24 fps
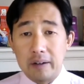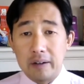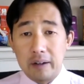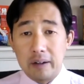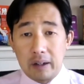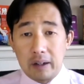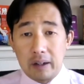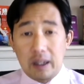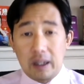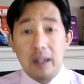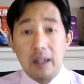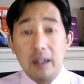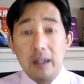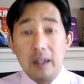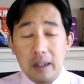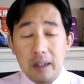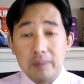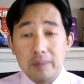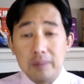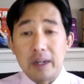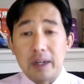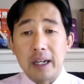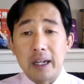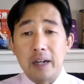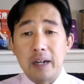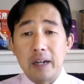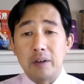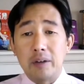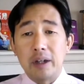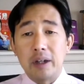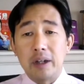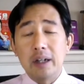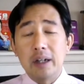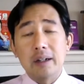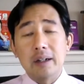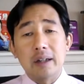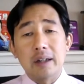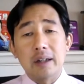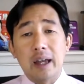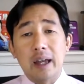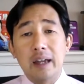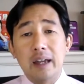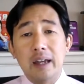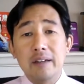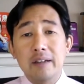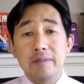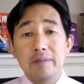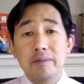in my area,
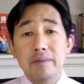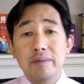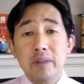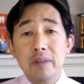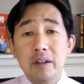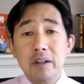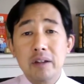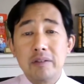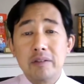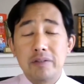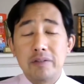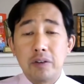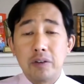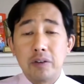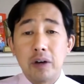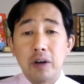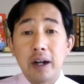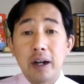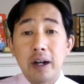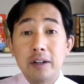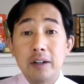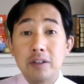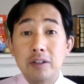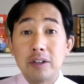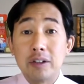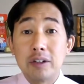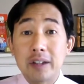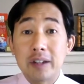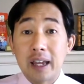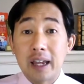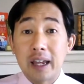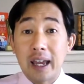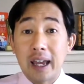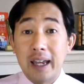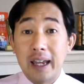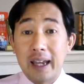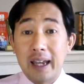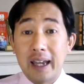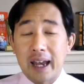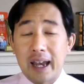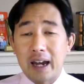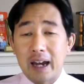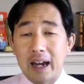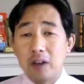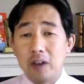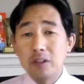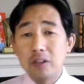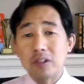a 400K
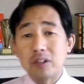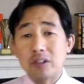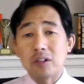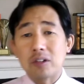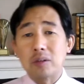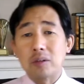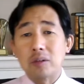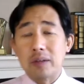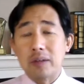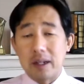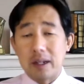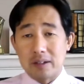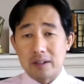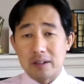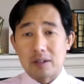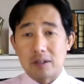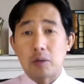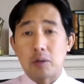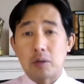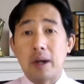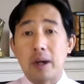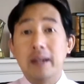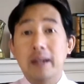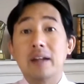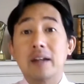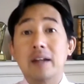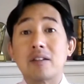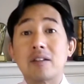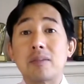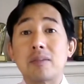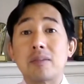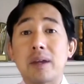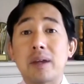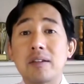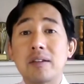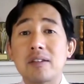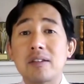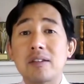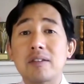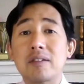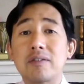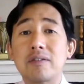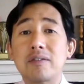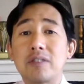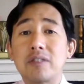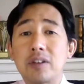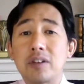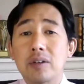house, so that's quite expensive
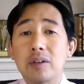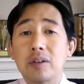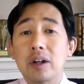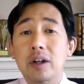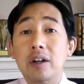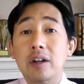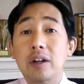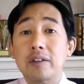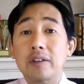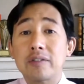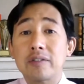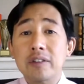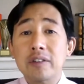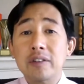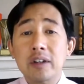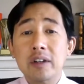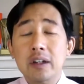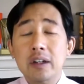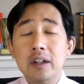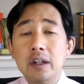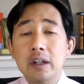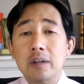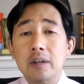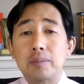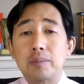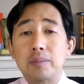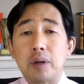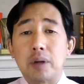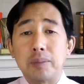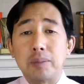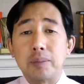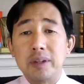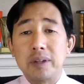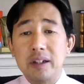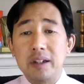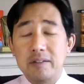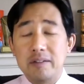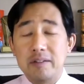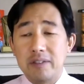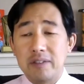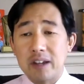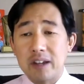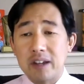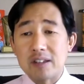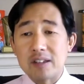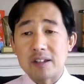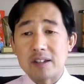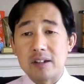to a lot of property
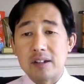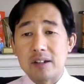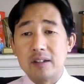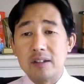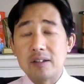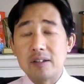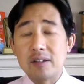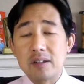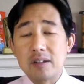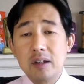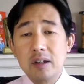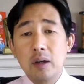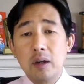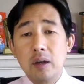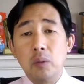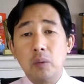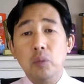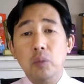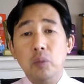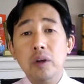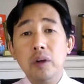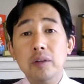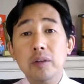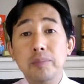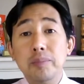investors, will